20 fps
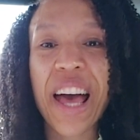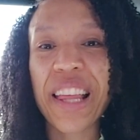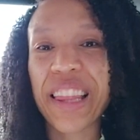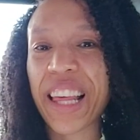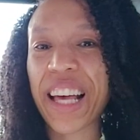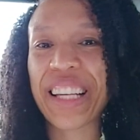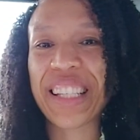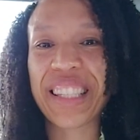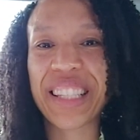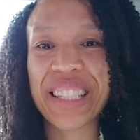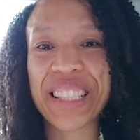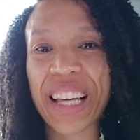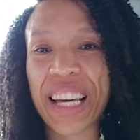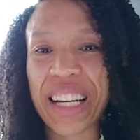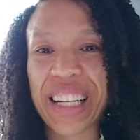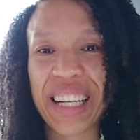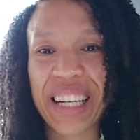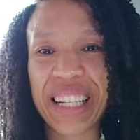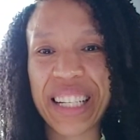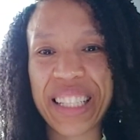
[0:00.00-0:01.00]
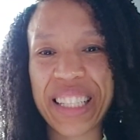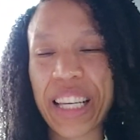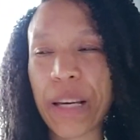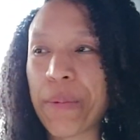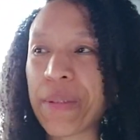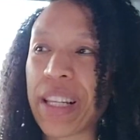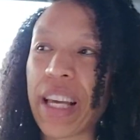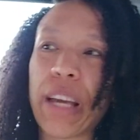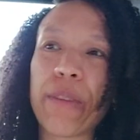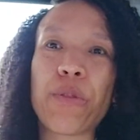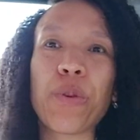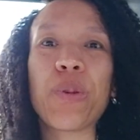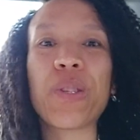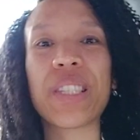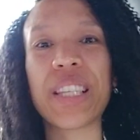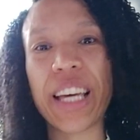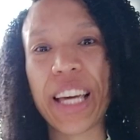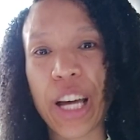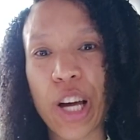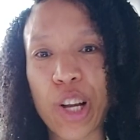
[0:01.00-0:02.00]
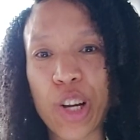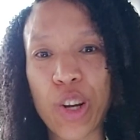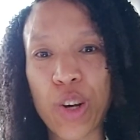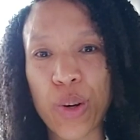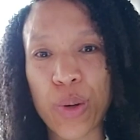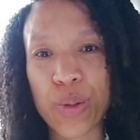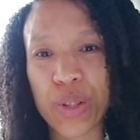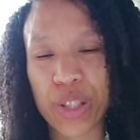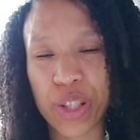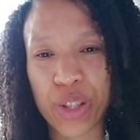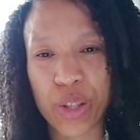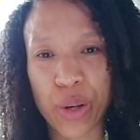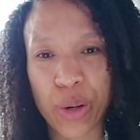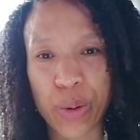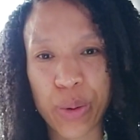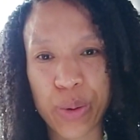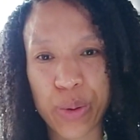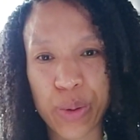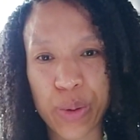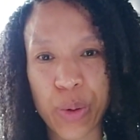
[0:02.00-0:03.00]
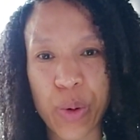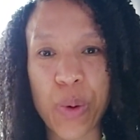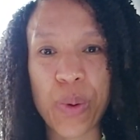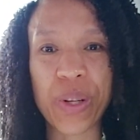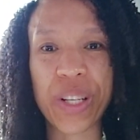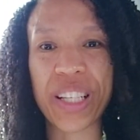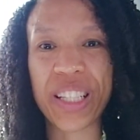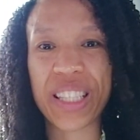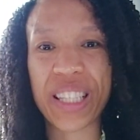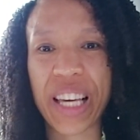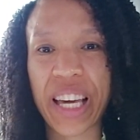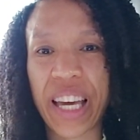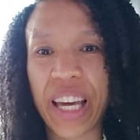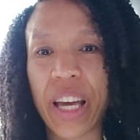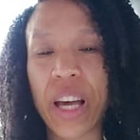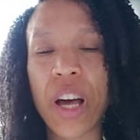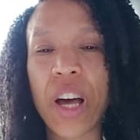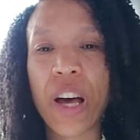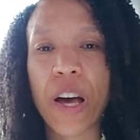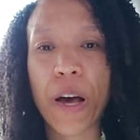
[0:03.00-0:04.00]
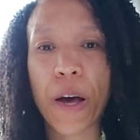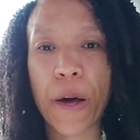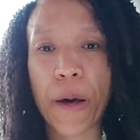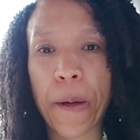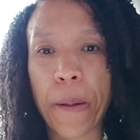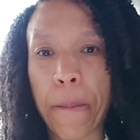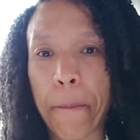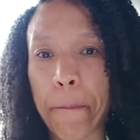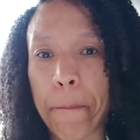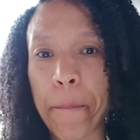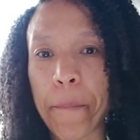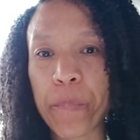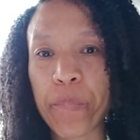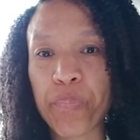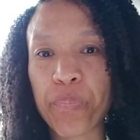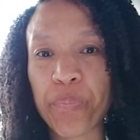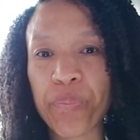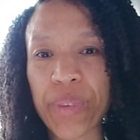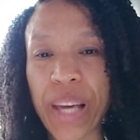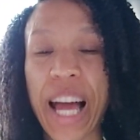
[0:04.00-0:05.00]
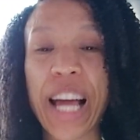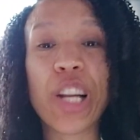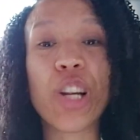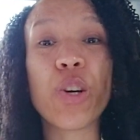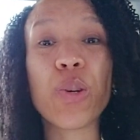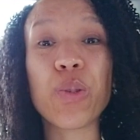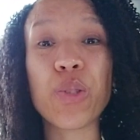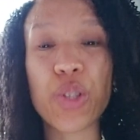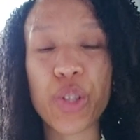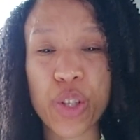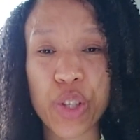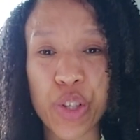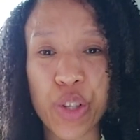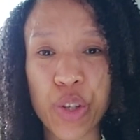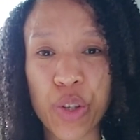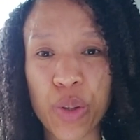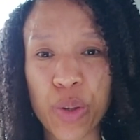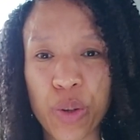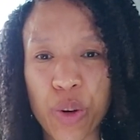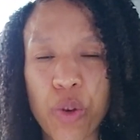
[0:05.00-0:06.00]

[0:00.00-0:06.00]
That's exactly the same. It's like if you say hello to those who only say hello to you,